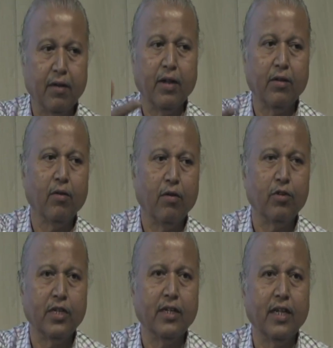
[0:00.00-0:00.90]
I
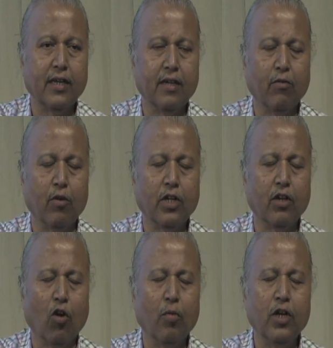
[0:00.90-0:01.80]
would say that what they
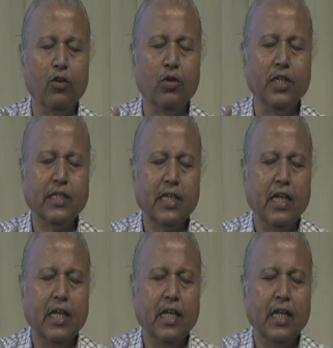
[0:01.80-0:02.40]
normally do is